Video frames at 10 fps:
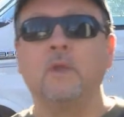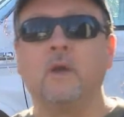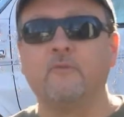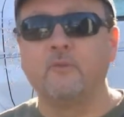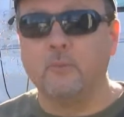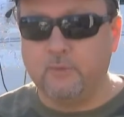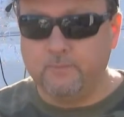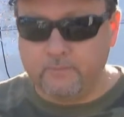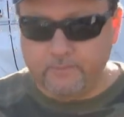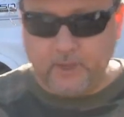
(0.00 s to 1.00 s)
and comfortable.
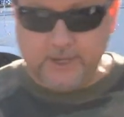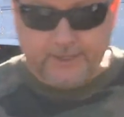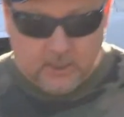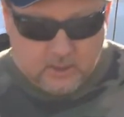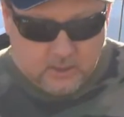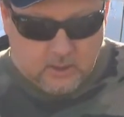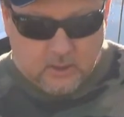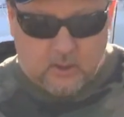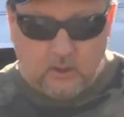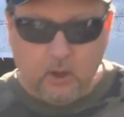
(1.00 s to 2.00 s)

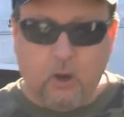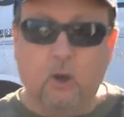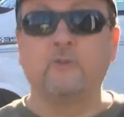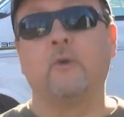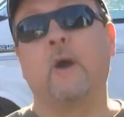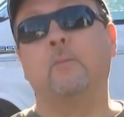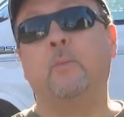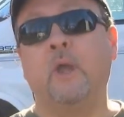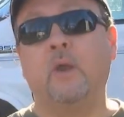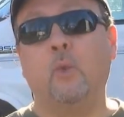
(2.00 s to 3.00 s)
Also had a
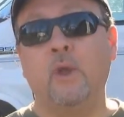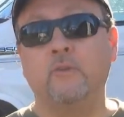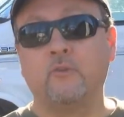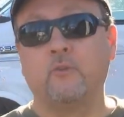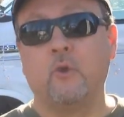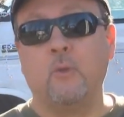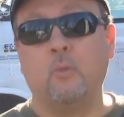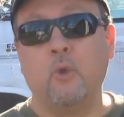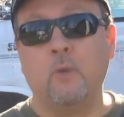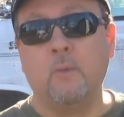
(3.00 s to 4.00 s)
big
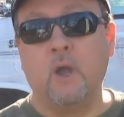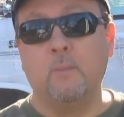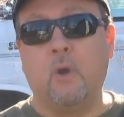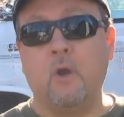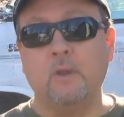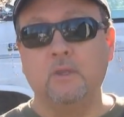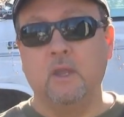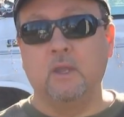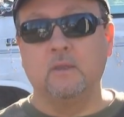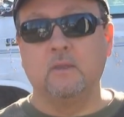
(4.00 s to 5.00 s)
windstorm where my party
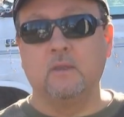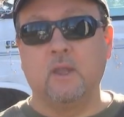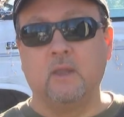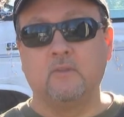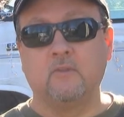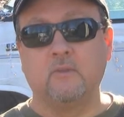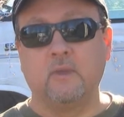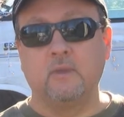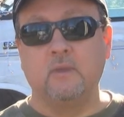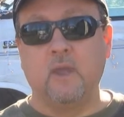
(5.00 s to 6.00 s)
tent that's
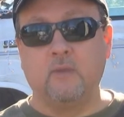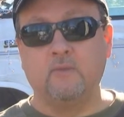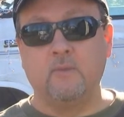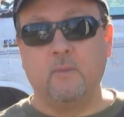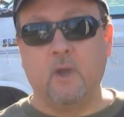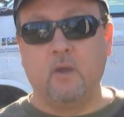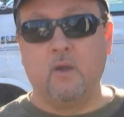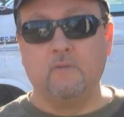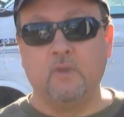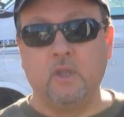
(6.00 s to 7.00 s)
next to my
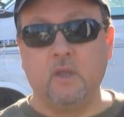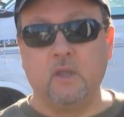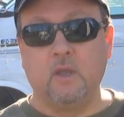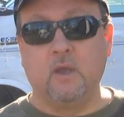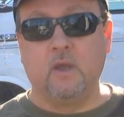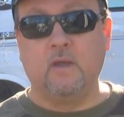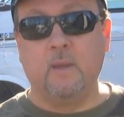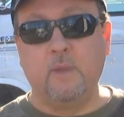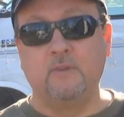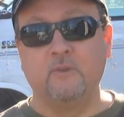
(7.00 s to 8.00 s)
RV,
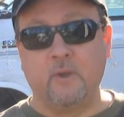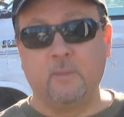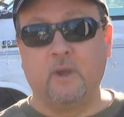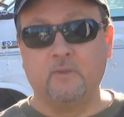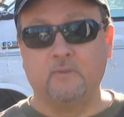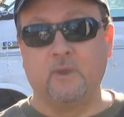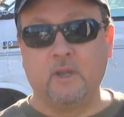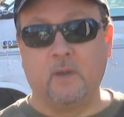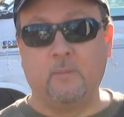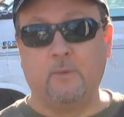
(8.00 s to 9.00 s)
I paid $200 for it
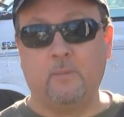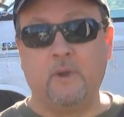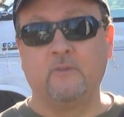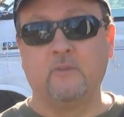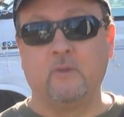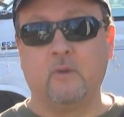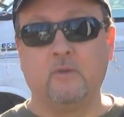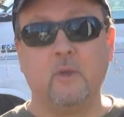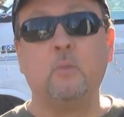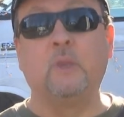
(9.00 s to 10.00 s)
a couple months ago,
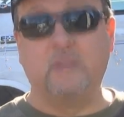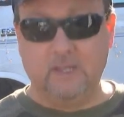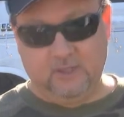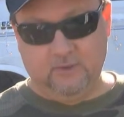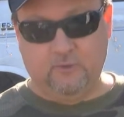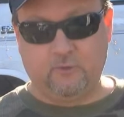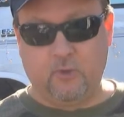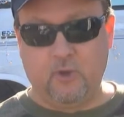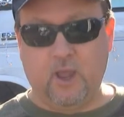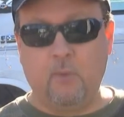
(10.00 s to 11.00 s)
completely
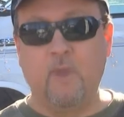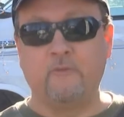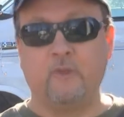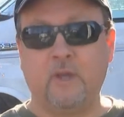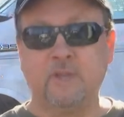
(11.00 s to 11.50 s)
destroyed. I went for